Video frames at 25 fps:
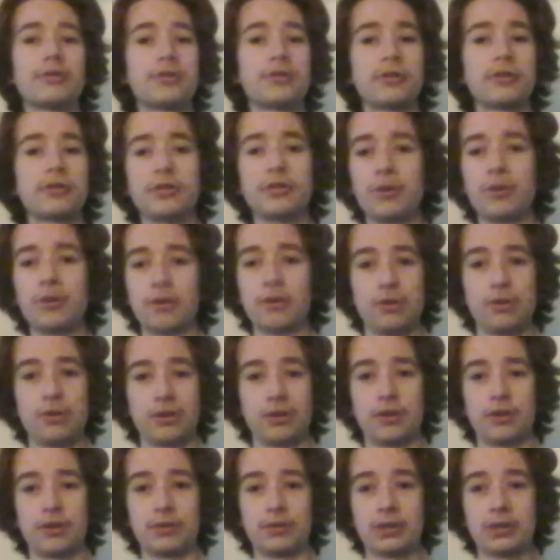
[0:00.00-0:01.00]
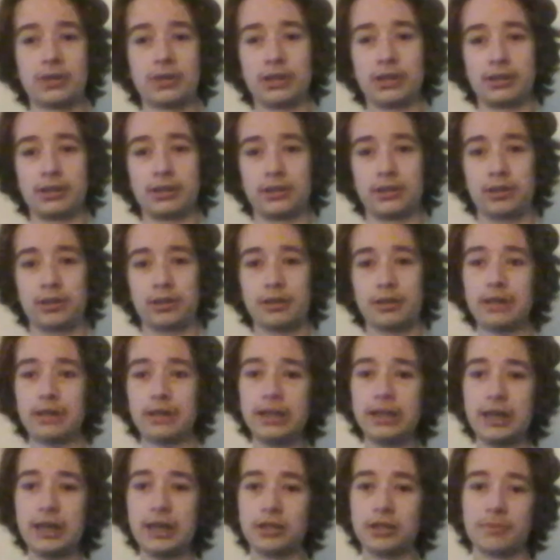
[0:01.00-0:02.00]
Just don't go to those, because
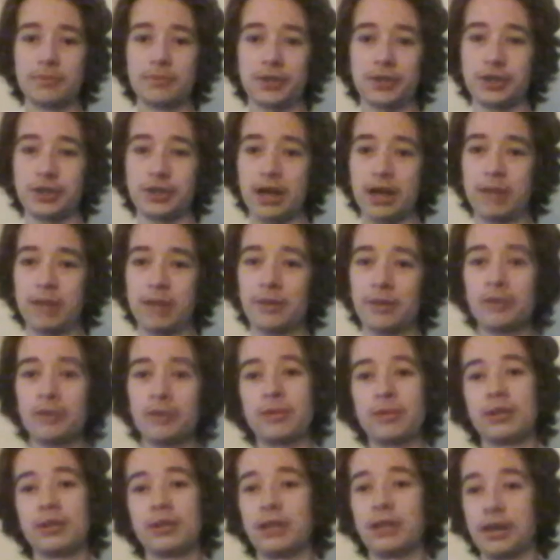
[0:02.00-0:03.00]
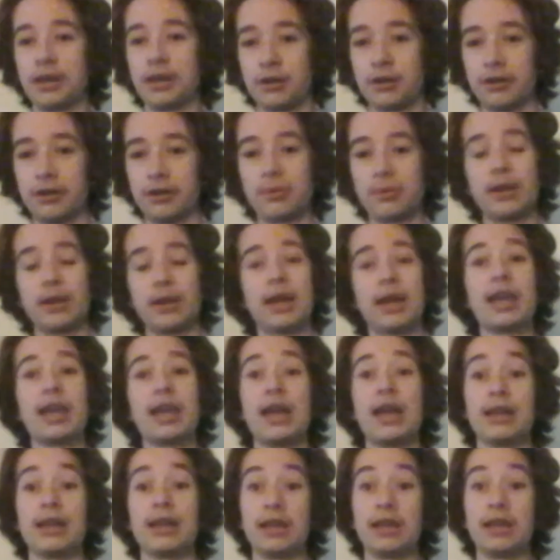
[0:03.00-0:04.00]
they take too much time. You don't want to linger. You want to get
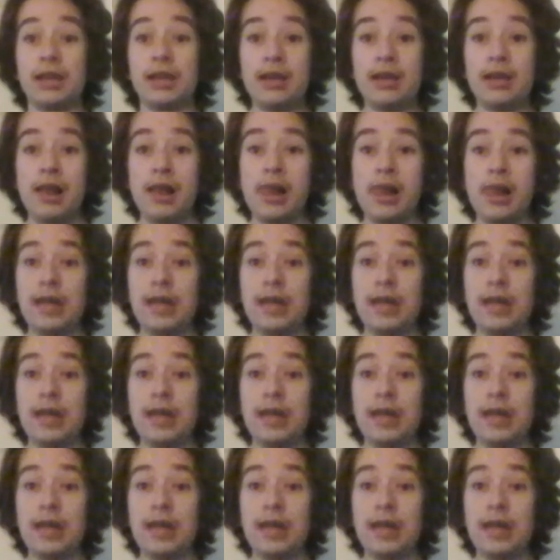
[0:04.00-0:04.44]
candy.